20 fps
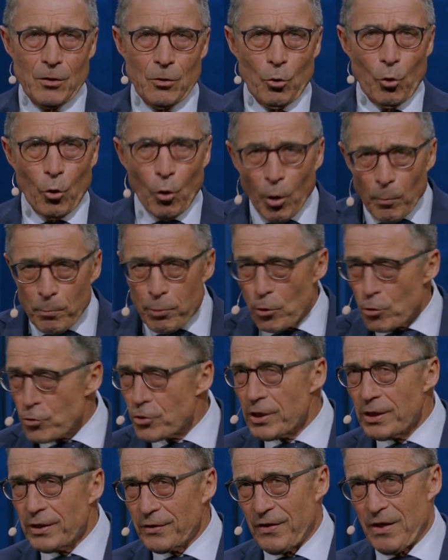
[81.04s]
or
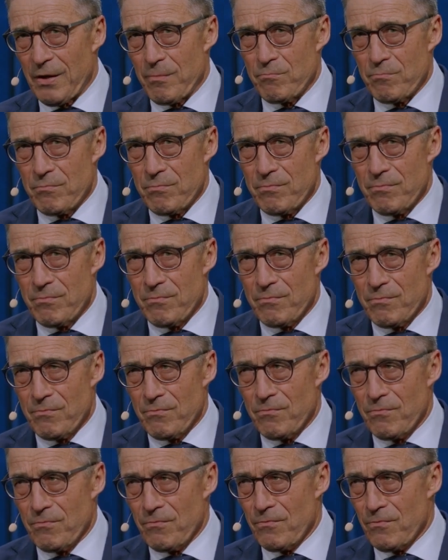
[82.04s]
pushing them
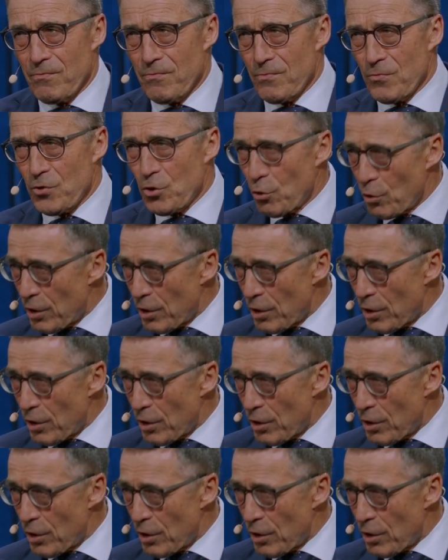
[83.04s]
to